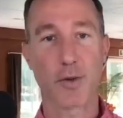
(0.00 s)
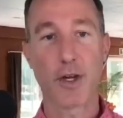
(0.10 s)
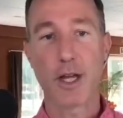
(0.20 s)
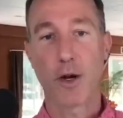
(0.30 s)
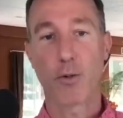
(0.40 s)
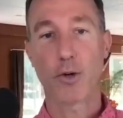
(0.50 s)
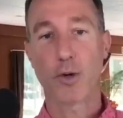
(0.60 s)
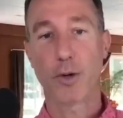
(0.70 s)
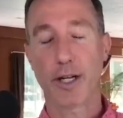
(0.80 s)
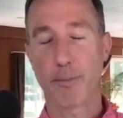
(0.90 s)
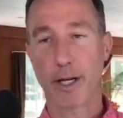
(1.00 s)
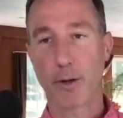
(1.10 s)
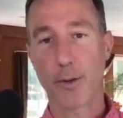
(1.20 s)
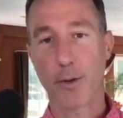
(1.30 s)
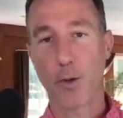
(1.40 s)
So real quick, I'm not going
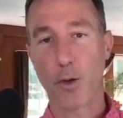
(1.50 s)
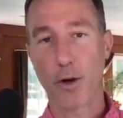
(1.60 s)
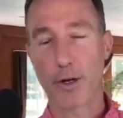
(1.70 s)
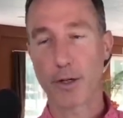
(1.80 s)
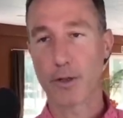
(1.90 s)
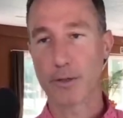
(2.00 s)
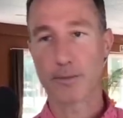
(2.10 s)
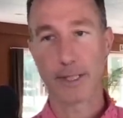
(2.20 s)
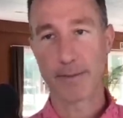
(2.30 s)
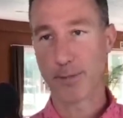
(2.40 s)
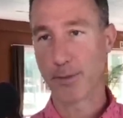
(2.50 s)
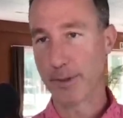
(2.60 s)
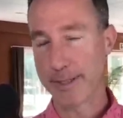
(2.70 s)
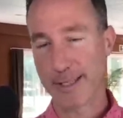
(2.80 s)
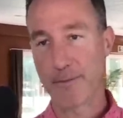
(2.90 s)
to go through the whole article. It's
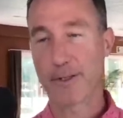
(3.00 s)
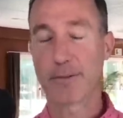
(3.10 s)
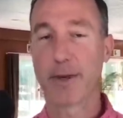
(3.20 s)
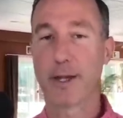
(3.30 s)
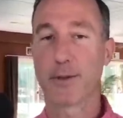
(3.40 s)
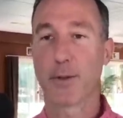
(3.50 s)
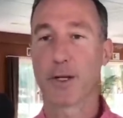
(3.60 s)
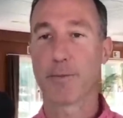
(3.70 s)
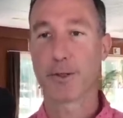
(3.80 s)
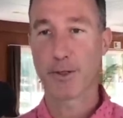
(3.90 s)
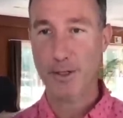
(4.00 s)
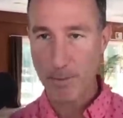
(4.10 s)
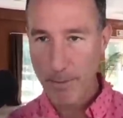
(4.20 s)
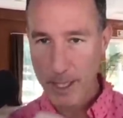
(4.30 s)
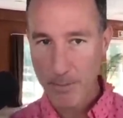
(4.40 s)
pretty self-explanatory, but just
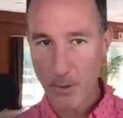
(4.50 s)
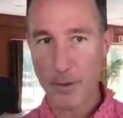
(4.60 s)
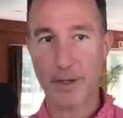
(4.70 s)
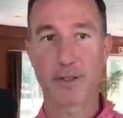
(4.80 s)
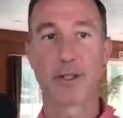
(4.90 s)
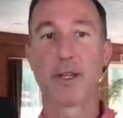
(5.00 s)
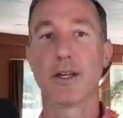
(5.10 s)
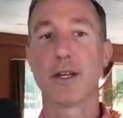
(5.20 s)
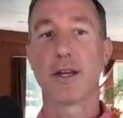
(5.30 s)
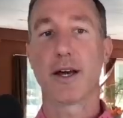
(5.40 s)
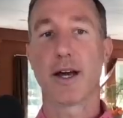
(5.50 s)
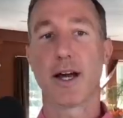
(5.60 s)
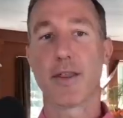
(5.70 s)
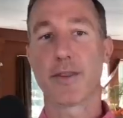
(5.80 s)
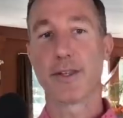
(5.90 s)
some main points.
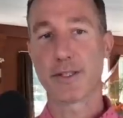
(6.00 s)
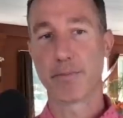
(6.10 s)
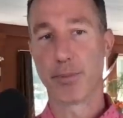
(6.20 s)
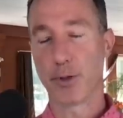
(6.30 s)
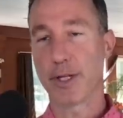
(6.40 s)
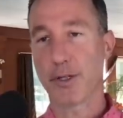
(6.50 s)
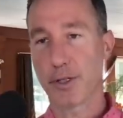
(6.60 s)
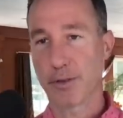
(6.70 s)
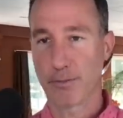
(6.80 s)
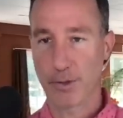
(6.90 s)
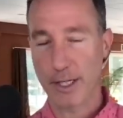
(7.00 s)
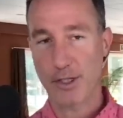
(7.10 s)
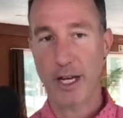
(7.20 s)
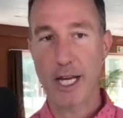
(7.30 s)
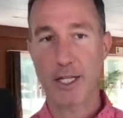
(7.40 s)
Uh, this Bullish
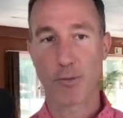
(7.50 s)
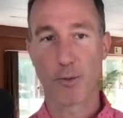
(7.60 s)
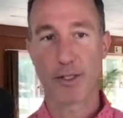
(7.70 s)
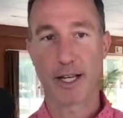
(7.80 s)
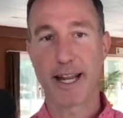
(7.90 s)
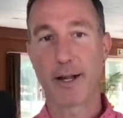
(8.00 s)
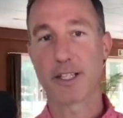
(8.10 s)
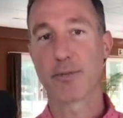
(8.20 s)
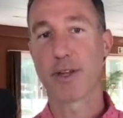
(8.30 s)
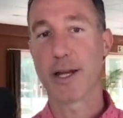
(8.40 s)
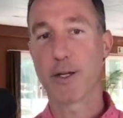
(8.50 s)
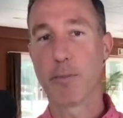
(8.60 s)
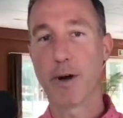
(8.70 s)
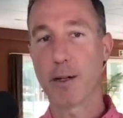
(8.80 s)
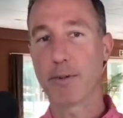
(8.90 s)
exchange was announced its plan to go
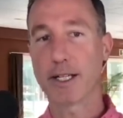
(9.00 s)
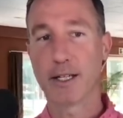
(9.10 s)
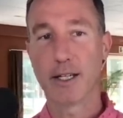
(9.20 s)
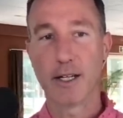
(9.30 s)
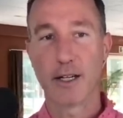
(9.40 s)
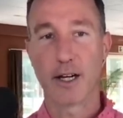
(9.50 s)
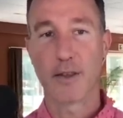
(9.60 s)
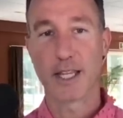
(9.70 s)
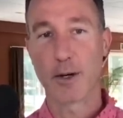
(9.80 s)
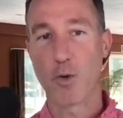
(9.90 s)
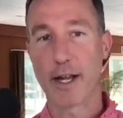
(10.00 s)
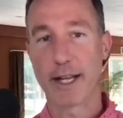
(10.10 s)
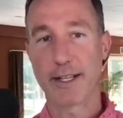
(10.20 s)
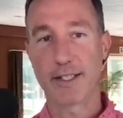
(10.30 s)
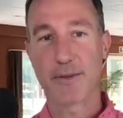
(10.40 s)
public on the N Y
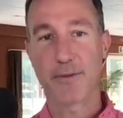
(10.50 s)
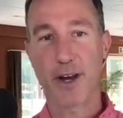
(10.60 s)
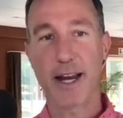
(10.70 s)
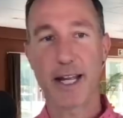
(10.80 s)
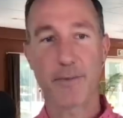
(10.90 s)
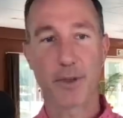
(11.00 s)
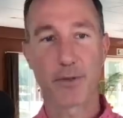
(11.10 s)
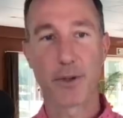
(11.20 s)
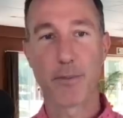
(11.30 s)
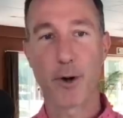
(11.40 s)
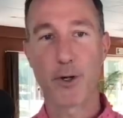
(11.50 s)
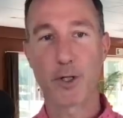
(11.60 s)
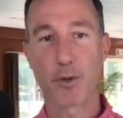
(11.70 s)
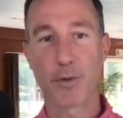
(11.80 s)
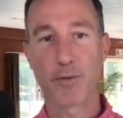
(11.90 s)
S E Friday through a
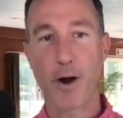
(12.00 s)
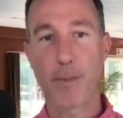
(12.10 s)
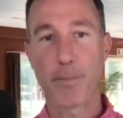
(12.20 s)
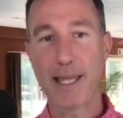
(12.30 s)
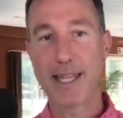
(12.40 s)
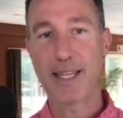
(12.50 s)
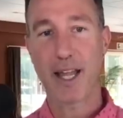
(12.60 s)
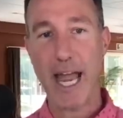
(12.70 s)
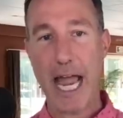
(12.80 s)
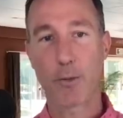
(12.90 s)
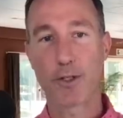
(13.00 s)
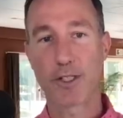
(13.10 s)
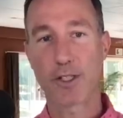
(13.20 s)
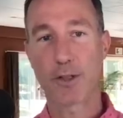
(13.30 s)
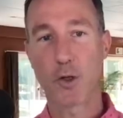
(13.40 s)
merger with Far Peak
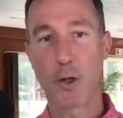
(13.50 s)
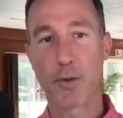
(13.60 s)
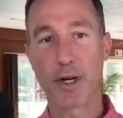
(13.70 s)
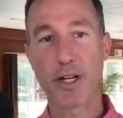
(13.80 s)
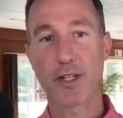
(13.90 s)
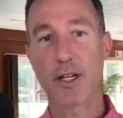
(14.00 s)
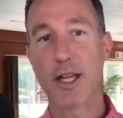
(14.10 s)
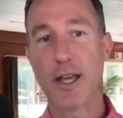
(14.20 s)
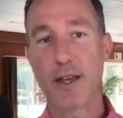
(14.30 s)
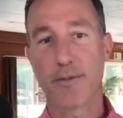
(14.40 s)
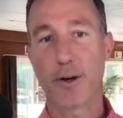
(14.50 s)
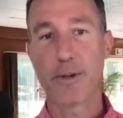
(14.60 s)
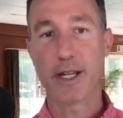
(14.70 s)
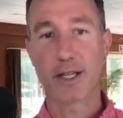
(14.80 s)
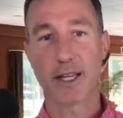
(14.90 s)
Acquisition Corporation. Far
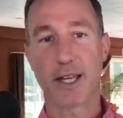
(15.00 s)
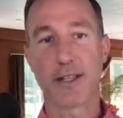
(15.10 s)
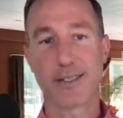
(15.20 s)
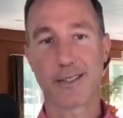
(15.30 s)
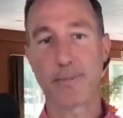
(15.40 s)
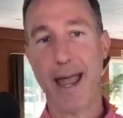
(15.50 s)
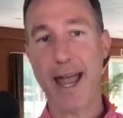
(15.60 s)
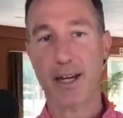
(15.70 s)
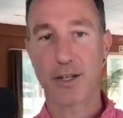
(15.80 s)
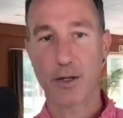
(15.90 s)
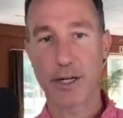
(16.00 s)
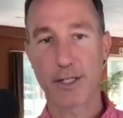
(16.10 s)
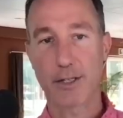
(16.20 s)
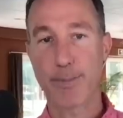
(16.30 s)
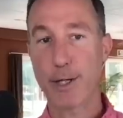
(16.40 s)
Peak is a SPAC, or a
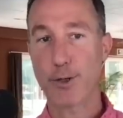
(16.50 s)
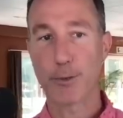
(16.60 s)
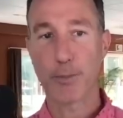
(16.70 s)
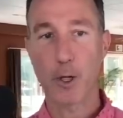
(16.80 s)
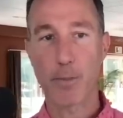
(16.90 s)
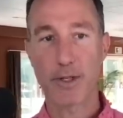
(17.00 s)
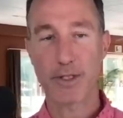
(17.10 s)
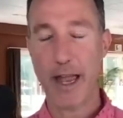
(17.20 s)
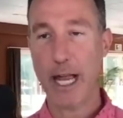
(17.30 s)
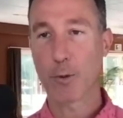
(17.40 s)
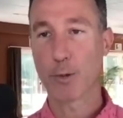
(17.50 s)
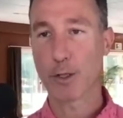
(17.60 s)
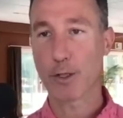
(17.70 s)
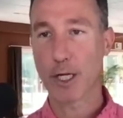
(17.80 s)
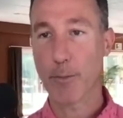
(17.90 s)
special purpose
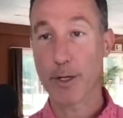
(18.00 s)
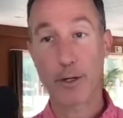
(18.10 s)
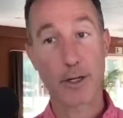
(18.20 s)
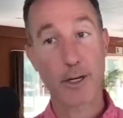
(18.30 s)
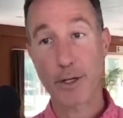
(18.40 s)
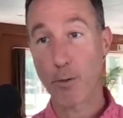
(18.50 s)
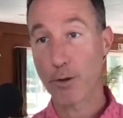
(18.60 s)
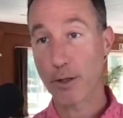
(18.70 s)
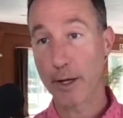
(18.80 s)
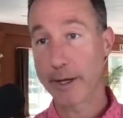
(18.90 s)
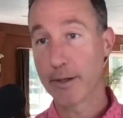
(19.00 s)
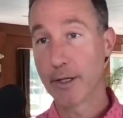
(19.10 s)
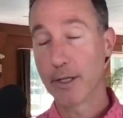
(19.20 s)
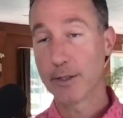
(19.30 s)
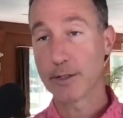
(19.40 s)
acquisition company. You're going to hear that word a lot,
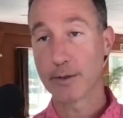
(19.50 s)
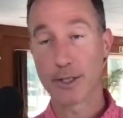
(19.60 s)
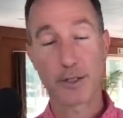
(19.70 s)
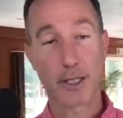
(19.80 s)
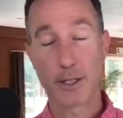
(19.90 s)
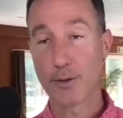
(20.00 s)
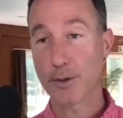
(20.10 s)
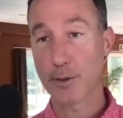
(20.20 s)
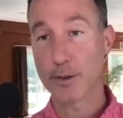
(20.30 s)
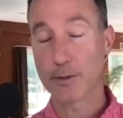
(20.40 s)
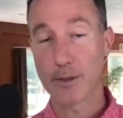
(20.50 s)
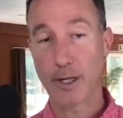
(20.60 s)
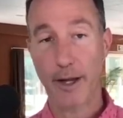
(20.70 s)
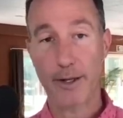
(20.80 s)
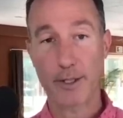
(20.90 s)
so just get used to it.
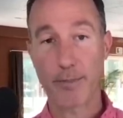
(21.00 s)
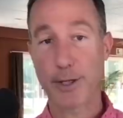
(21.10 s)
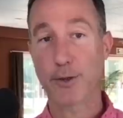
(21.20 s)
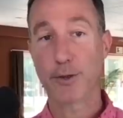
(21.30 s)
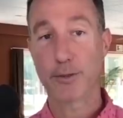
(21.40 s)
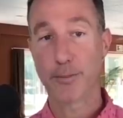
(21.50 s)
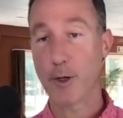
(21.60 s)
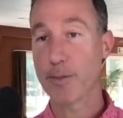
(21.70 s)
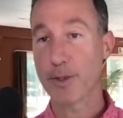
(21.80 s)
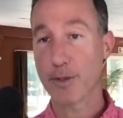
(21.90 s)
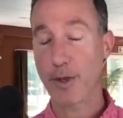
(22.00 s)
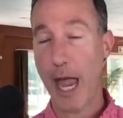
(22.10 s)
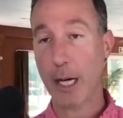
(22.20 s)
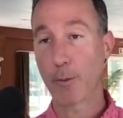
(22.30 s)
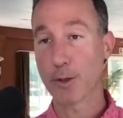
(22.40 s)
Uh, special purpose
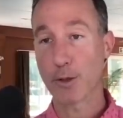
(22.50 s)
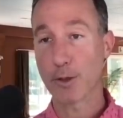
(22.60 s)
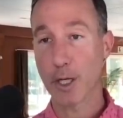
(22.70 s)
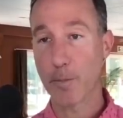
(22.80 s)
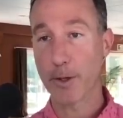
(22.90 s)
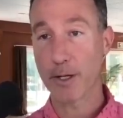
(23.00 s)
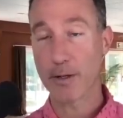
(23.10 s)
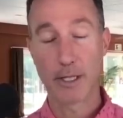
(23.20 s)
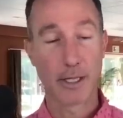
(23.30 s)
acquisition company.